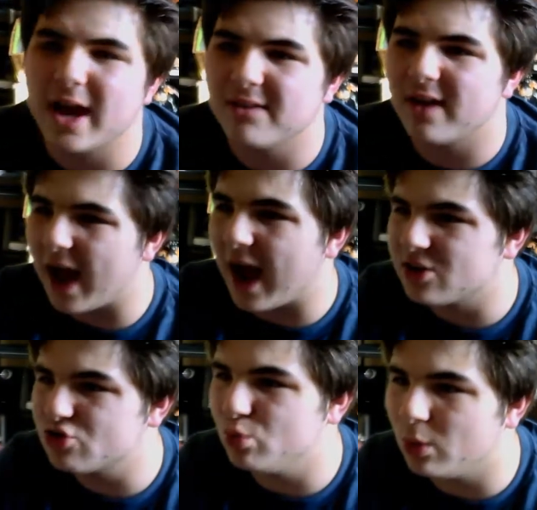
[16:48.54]
They have
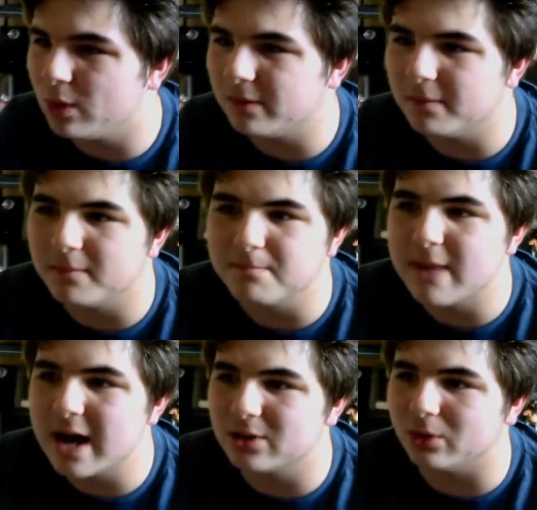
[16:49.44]
actual
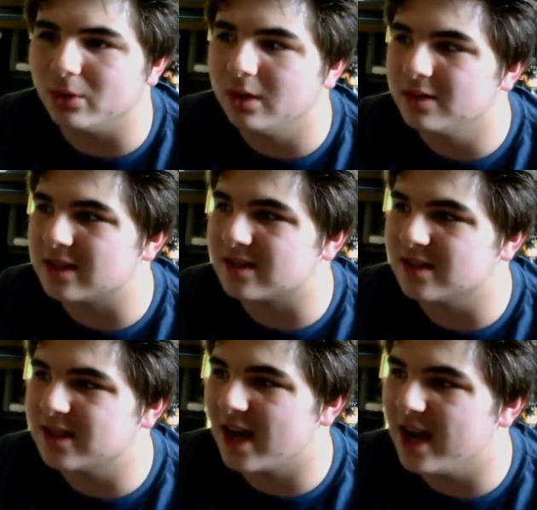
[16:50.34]
metal that
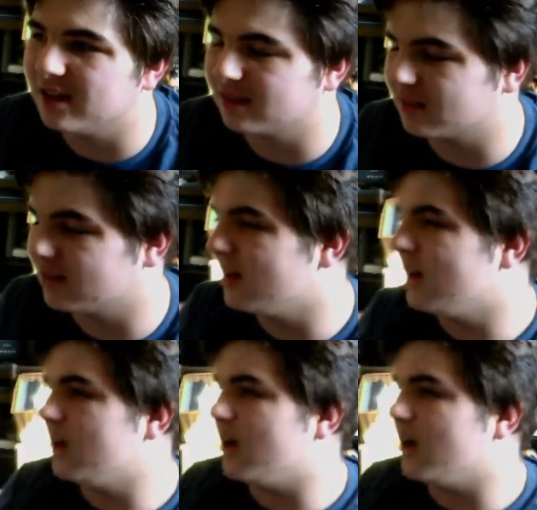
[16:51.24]
encases